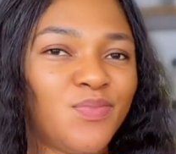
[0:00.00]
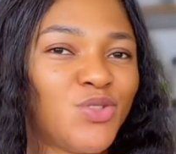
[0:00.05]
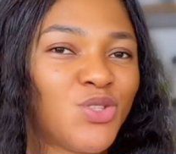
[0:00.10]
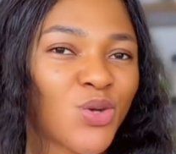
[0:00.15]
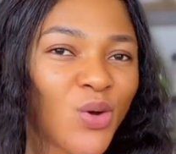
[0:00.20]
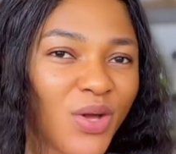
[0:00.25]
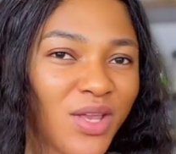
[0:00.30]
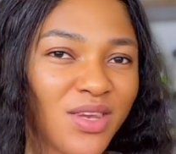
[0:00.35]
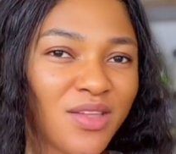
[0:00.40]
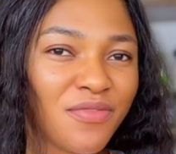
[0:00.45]

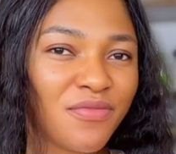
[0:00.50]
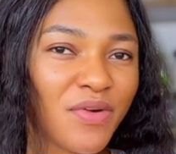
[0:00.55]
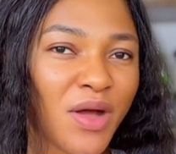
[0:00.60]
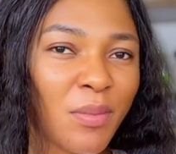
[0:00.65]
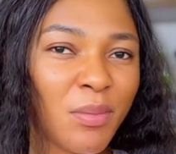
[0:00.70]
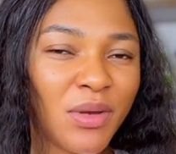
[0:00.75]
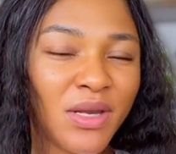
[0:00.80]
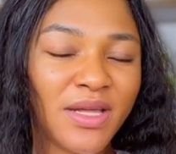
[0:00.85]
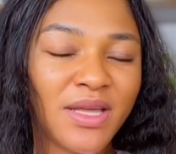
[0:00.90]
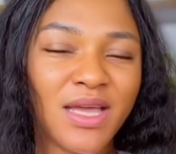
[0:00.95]
join the
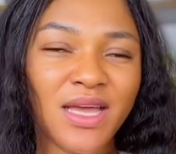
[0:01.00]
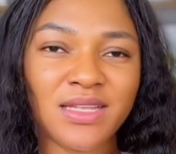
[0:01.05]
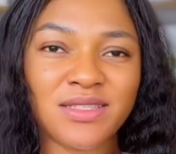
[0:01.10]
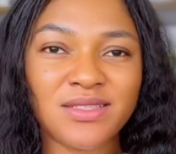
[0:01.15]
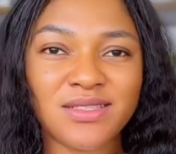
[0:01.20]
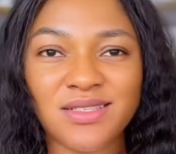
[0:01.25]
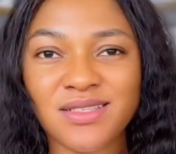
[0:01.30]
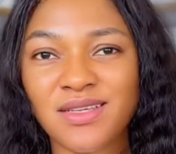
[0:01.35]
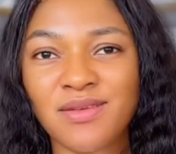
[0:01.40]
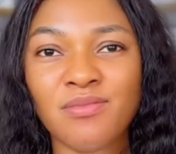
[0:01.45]
family and
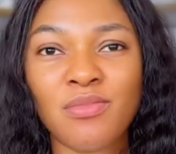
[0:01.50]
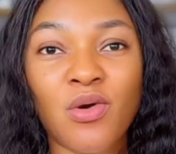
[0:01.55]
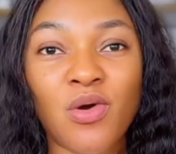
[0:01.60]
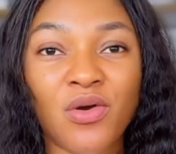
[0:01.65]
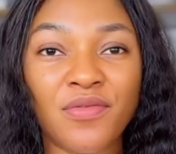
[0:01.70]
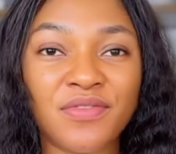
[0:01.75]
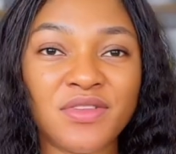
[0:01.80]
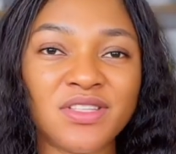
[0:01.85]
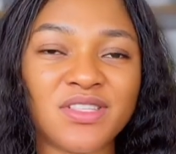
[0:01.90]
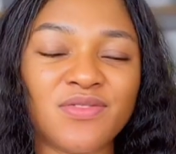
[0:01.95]
see
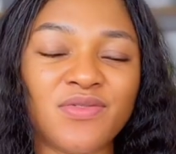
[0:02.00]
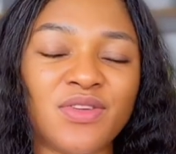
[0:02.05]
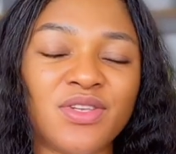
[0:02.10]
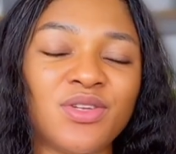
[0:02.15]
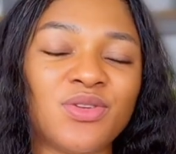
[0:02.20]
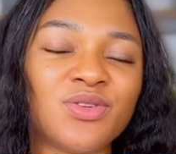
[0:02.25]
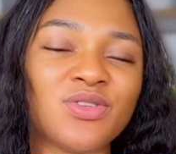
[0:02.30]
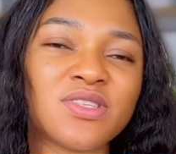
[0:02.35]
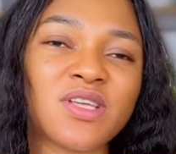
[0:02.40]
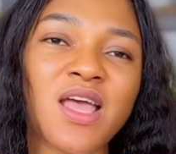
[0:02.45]
more of these
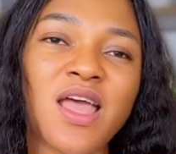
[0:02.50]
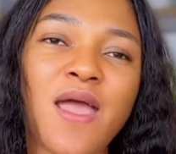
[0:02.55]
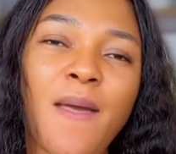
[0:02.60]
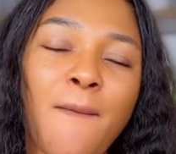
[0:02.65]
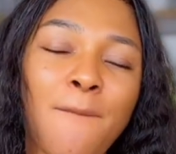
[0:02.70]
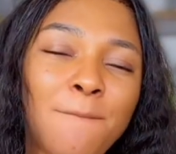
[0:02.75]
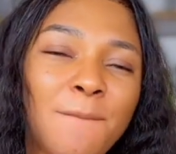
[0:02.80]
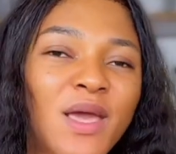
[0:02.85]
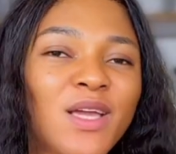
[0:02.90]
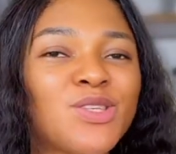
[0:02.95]
videos,
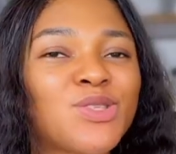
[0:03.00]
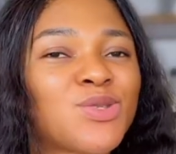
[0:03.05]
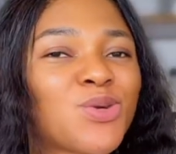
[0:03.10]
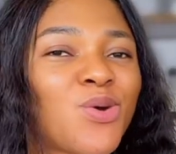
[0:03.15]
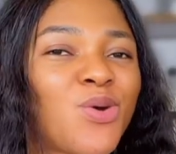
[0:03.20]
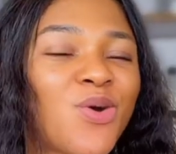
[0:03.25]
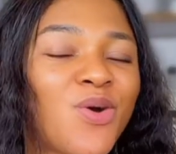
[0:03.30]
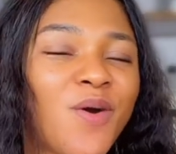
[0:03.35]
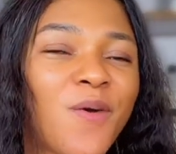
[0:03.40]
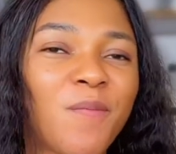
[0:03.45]
make
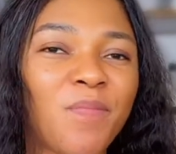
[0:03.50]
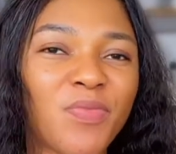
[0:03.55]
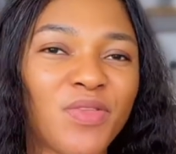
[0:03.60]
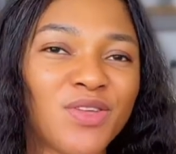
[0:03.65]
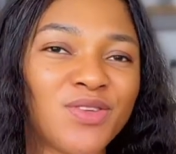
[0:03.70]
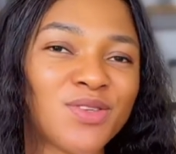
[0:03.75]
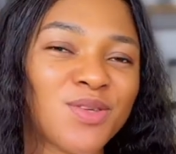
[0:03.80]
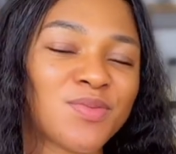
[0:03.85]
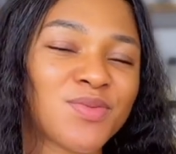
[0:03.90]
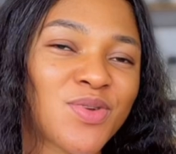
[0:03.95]
sure
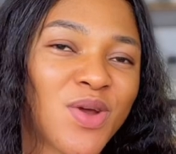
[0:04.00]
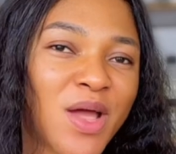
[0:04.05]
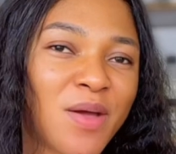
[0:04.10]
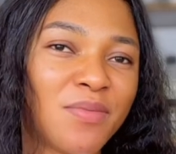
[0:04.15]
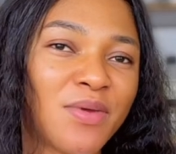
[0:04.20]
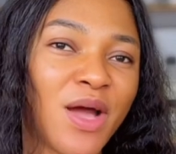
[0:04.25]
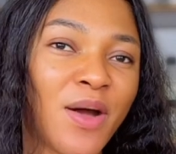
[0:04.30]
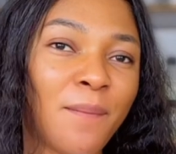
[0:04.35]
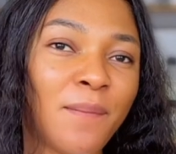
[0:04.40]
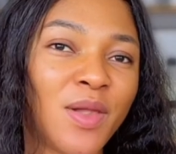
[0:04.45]
you subscribe
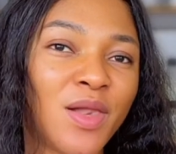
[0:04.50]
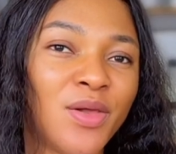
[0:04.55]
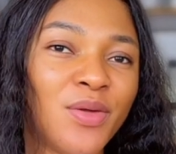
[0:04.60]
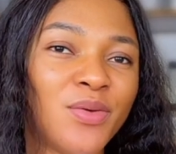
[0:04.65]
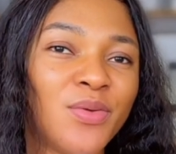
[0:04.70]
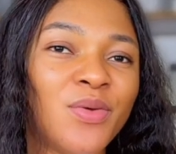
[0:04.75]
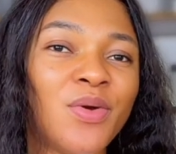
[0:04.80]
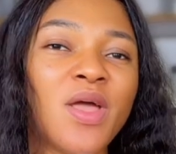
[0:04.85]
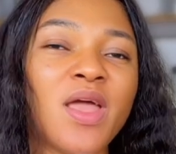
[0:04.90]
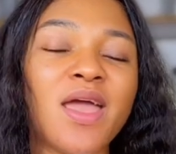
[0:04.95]
down
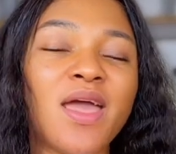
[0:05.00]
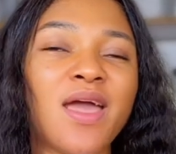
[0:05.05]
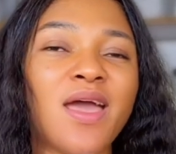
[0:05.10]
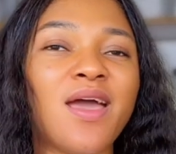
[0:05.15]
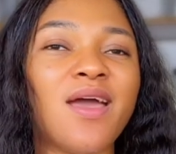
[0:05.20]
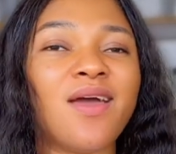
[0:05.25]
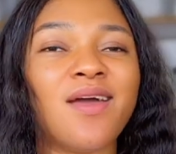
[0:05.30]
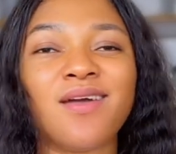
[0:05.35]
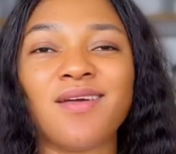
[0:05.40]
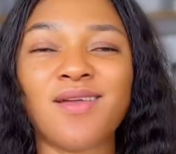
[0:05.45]
below
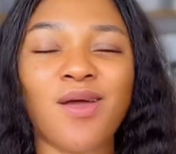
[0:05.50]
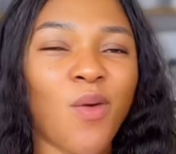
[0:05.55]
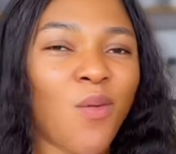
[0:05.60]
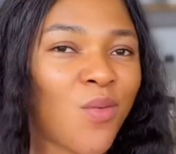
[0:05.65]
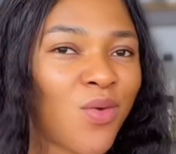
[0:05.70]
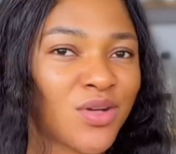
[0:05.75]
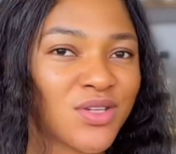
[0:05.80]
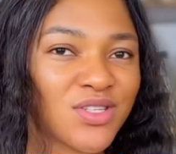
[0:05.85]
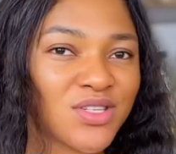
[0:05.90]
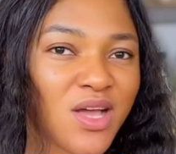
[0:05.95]
and
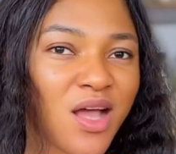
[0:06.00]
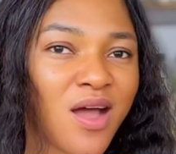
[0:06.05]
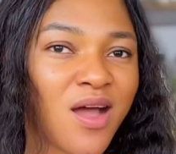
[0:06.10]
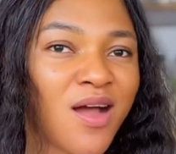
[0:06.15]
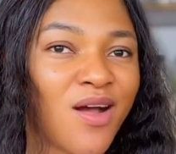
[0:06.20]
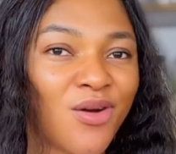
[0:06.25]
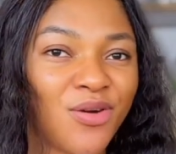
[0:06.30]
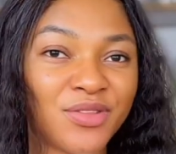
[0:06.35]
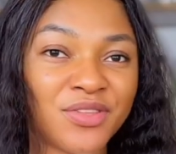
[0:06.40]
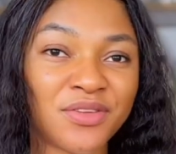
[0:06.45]
watch
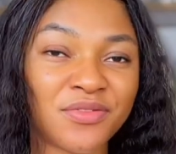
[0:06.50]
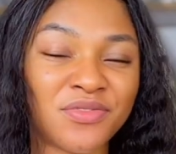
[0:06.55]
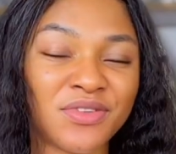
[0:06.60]
our other